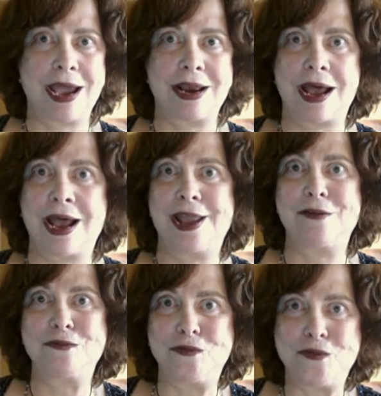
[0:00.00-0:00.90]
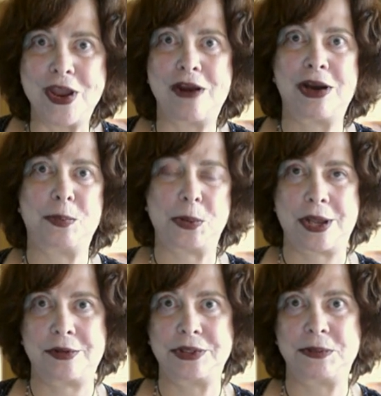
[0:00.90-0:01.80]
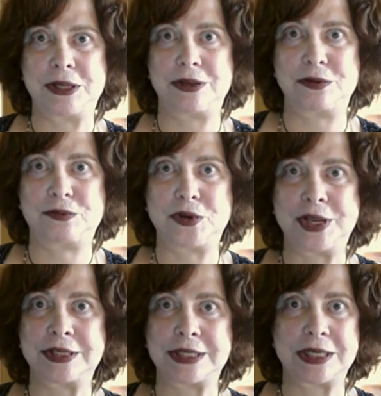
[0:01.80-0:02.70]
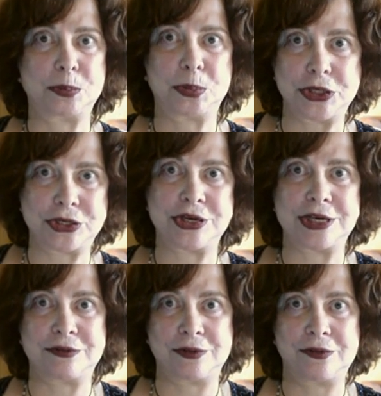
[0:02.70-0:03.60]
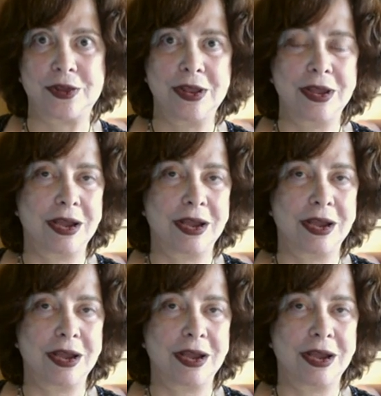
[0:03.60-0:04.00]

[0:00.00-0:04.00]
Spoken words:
And I am very proud to be their friends and appreciative of